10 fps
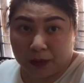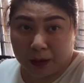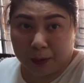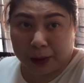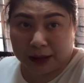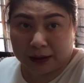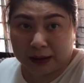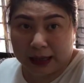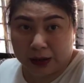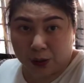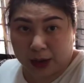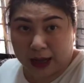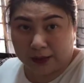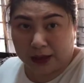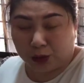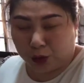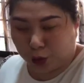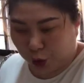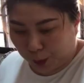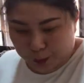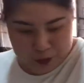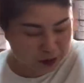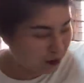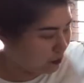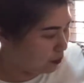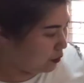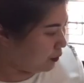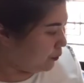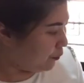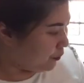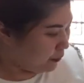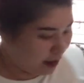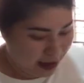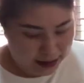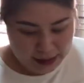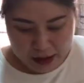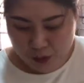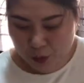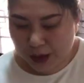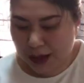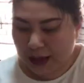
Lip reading: Butter that you cut into cubes. And then we need